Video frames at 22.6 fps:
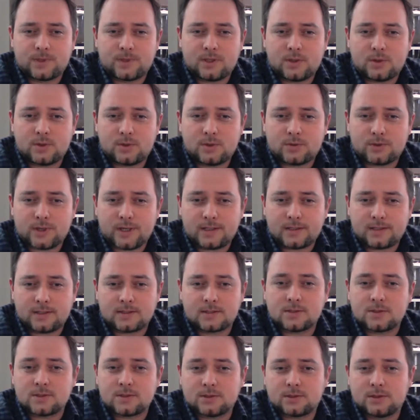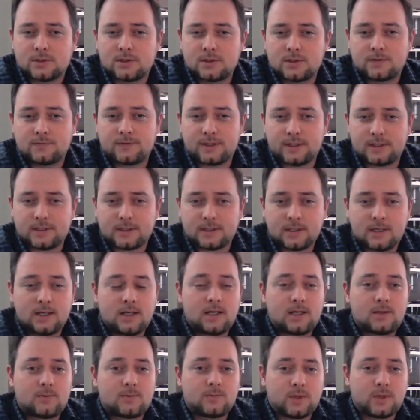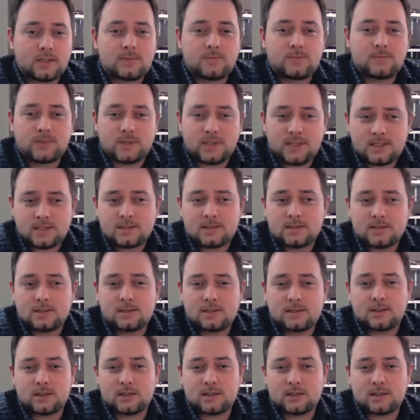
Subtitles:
your grade is not fair. But please